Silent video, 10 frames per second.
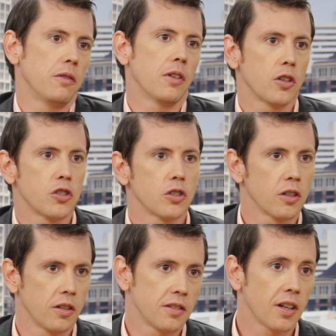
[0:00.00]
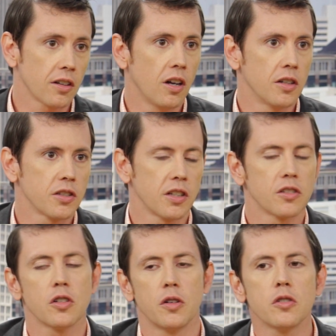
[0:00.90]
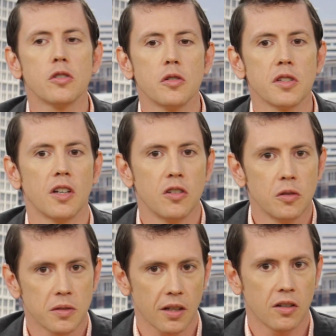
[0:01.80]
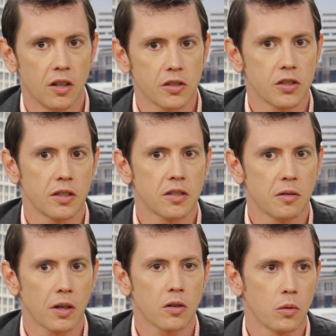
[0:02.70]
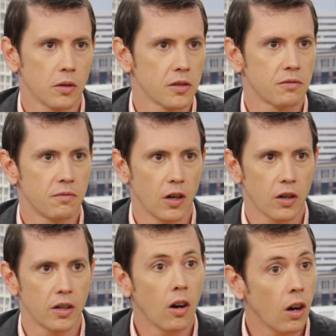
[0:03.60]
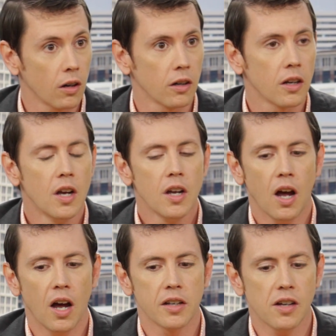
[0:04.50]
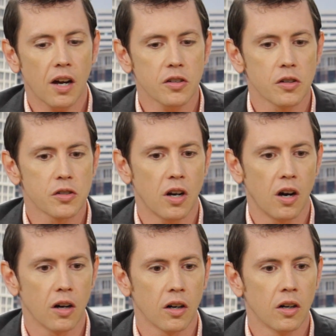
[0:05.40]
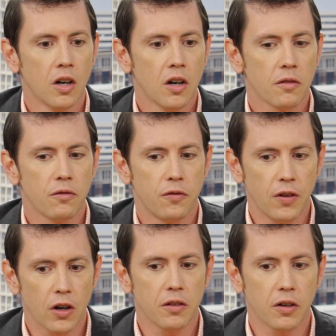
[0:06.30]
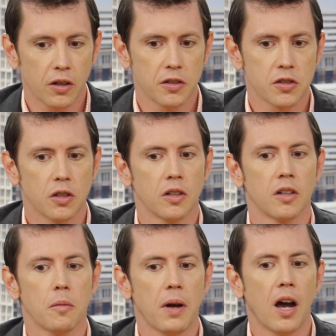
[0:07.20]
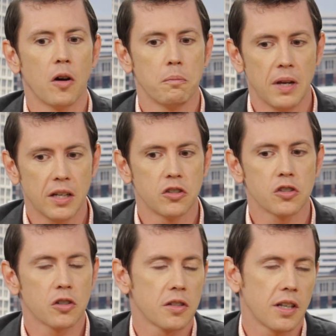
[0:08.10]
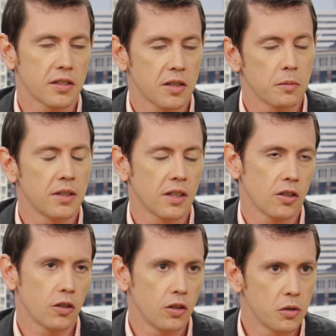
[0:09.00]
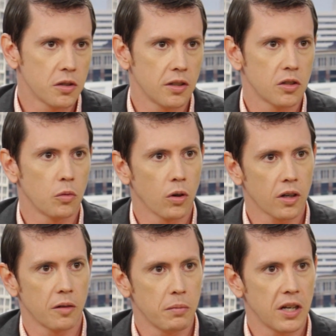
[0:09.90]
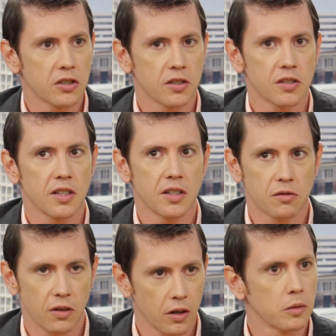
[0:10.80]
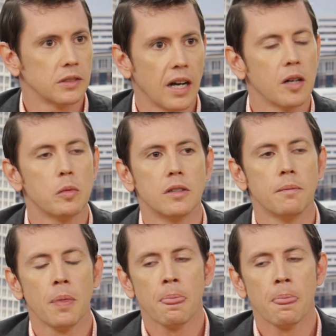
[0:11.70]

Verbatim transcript: be very sure in the technology. And so introducing a new technology into the medical world is very hard. Uh, doctors are very, very concerned about making sure that something that they're using to work on patients is very reliable.